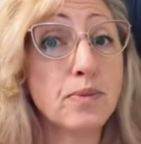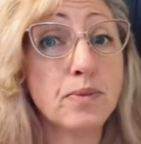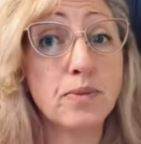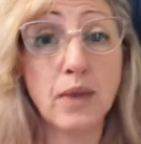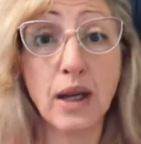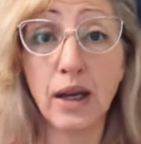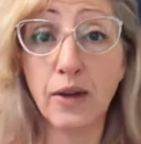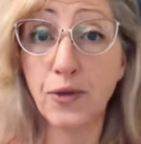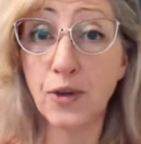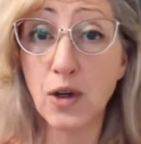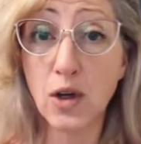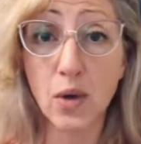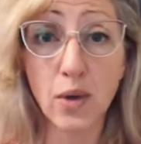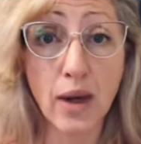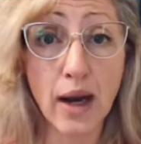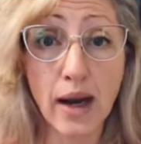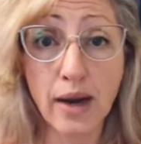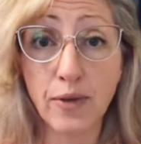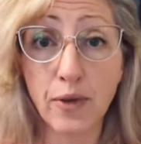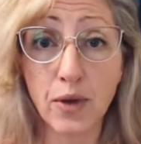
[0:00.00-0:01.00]
If you don't
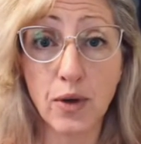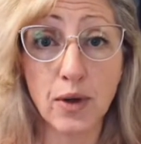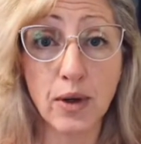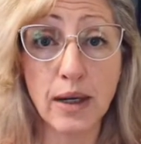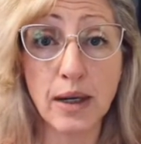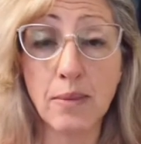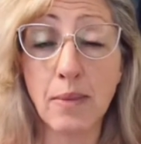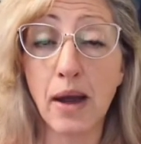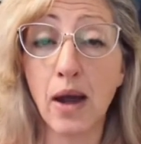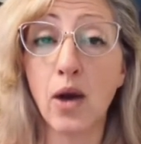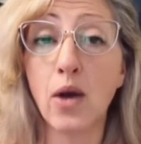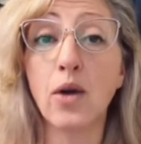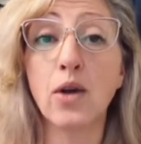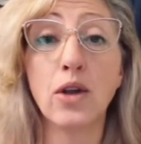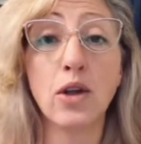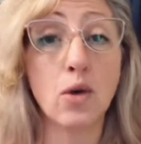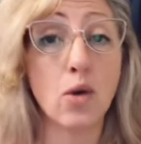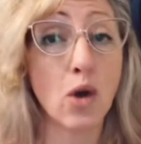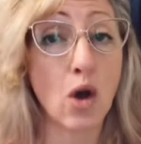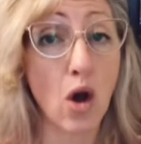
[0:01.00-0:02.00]
have her email,
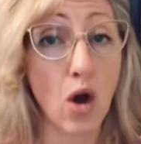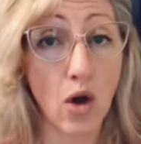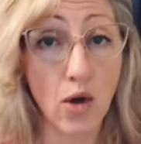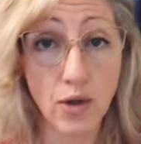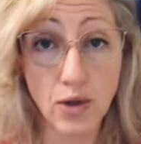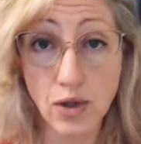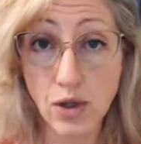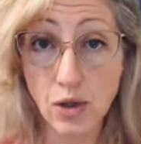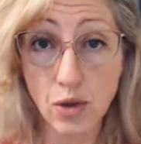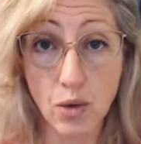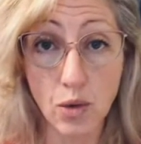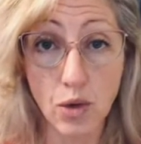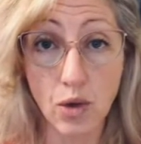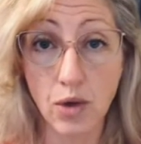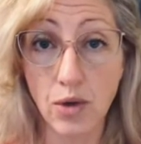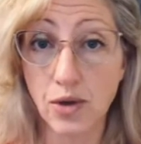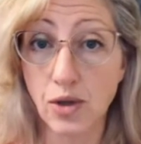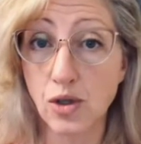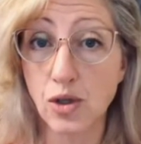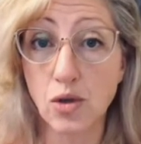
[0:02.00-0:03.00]
you call the
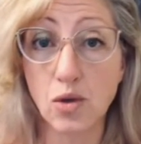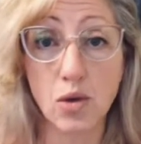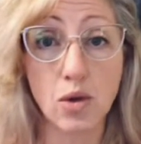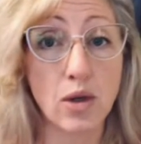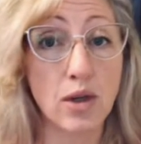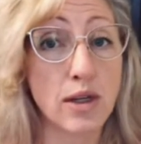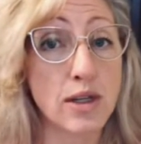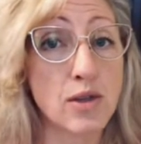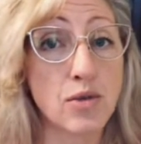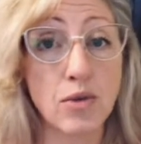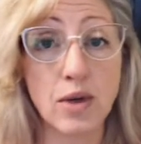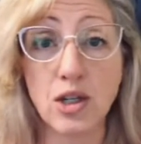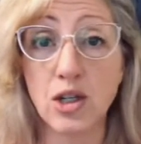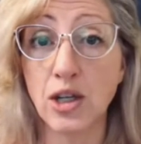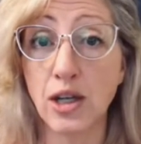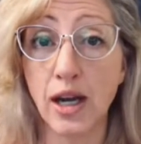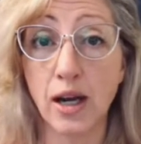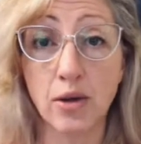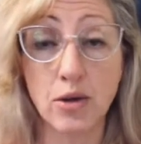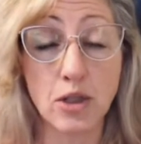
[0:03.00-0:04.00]
school. The school is
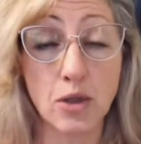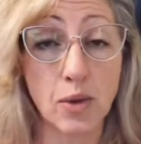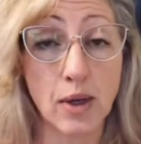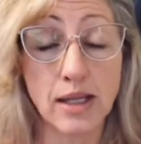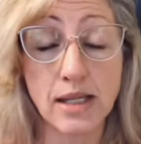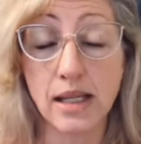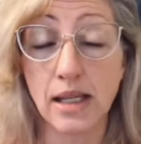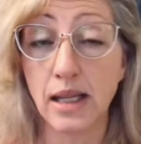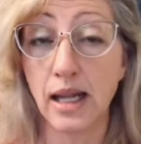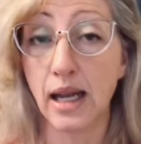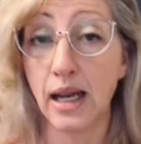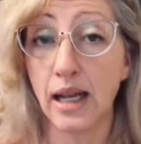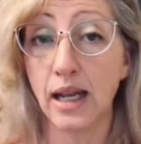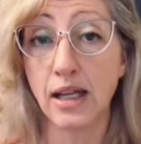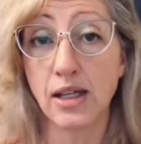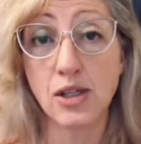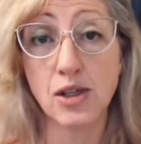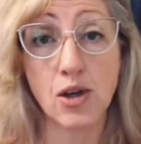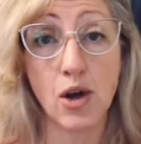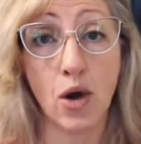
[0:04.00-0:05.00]
reaching out to us and letting
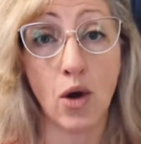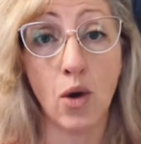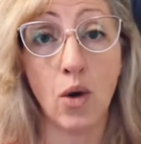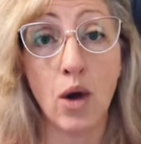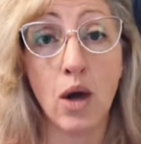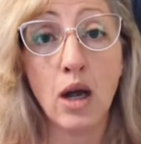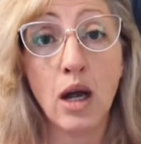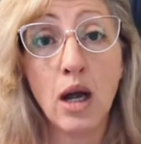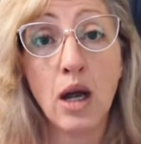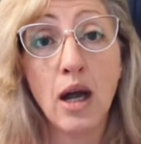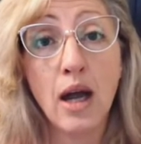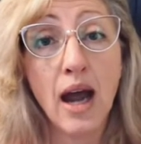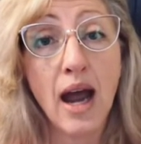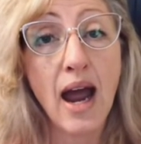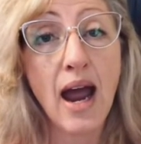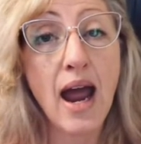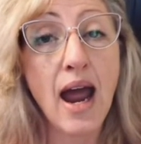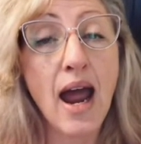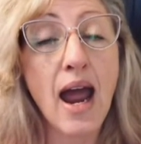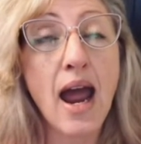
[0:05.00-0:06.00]
us know
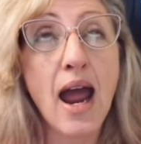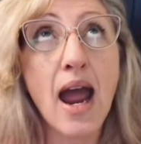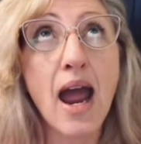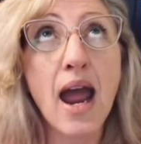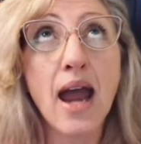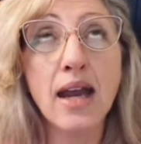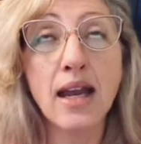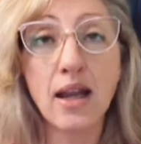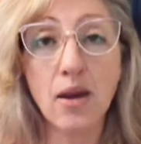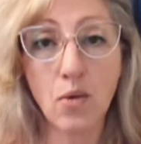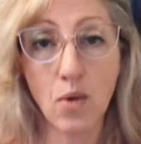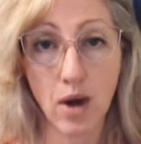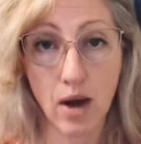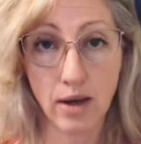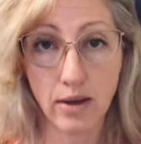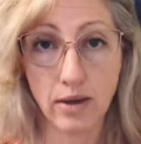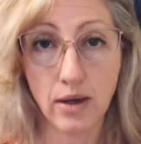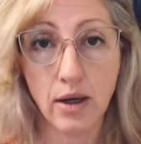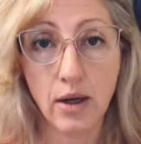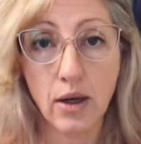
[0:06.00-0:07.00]

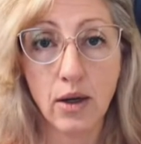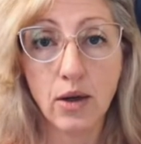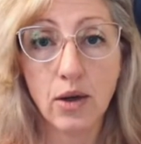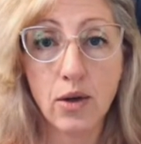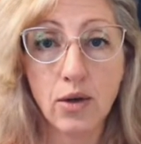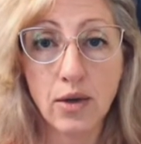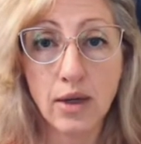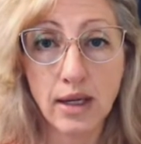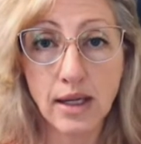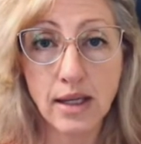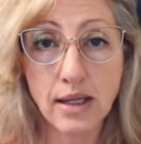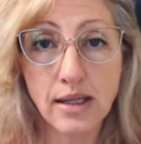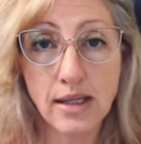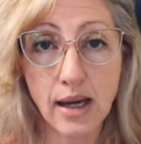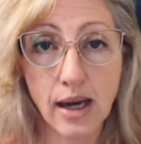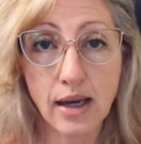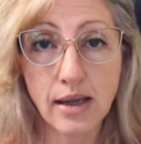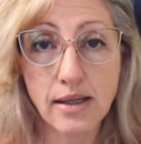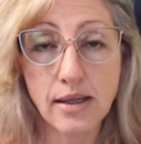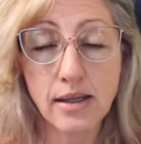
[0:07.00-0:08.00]
anyone who needs
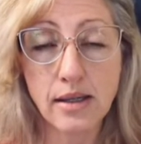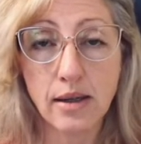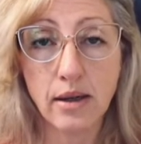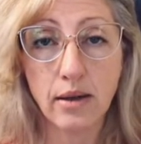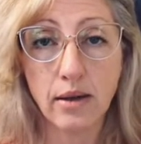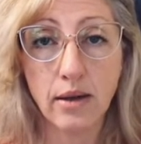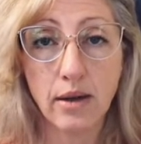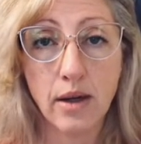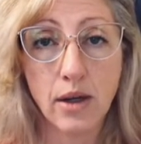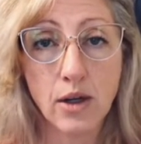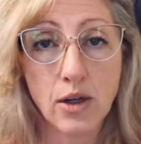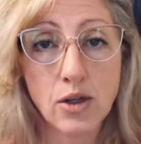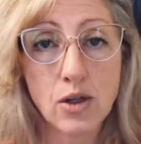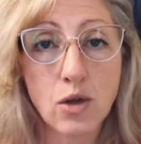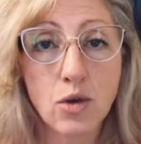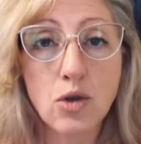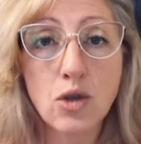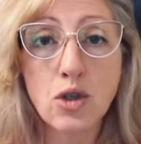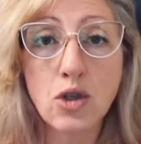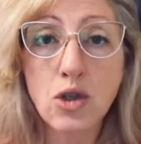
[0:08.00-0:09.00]
us.
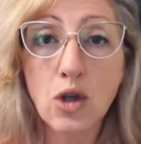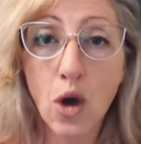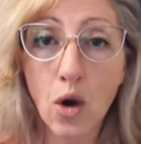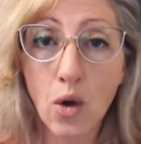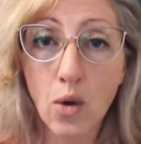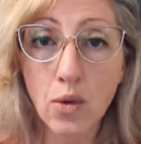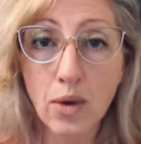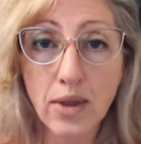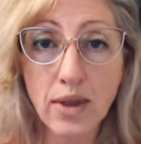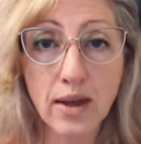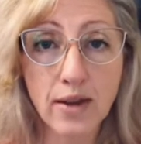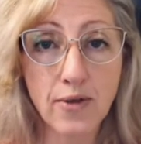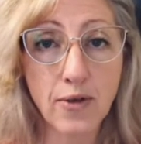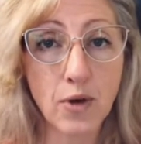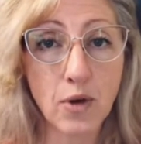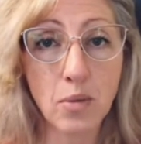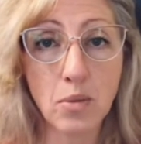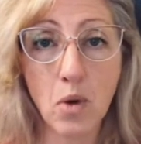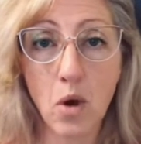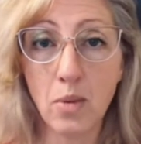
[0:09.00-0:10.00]
So don't think
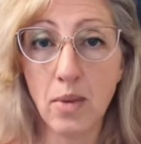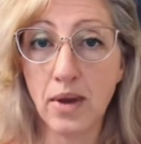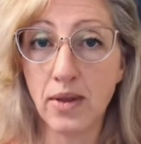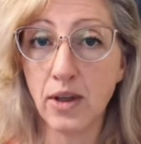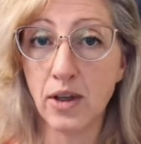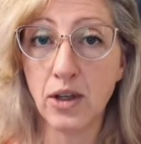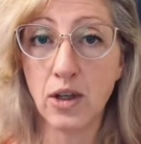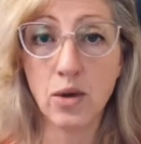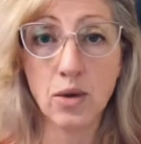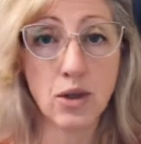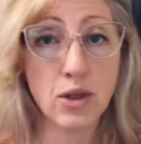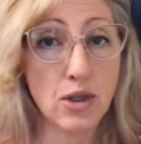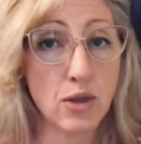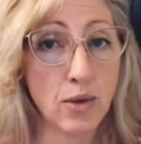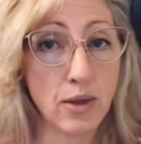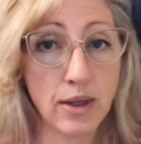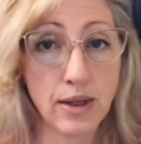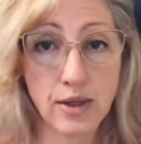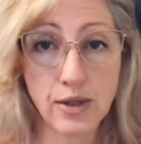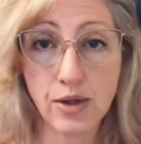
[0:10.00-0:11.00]
for a moment that you are
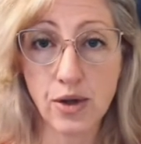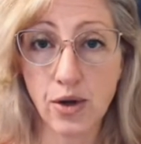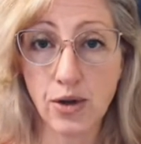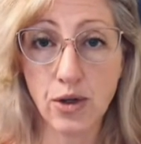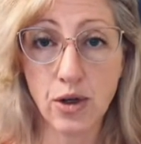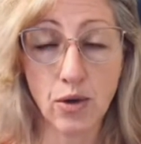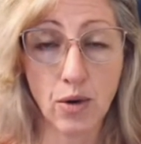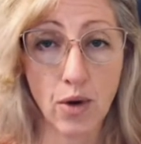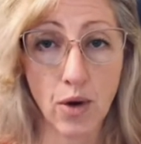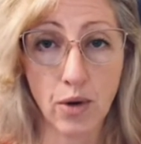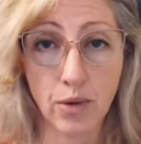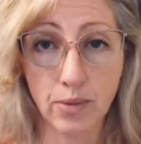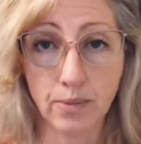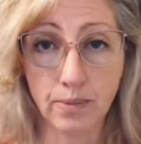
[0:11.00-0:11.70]
doing this on your own.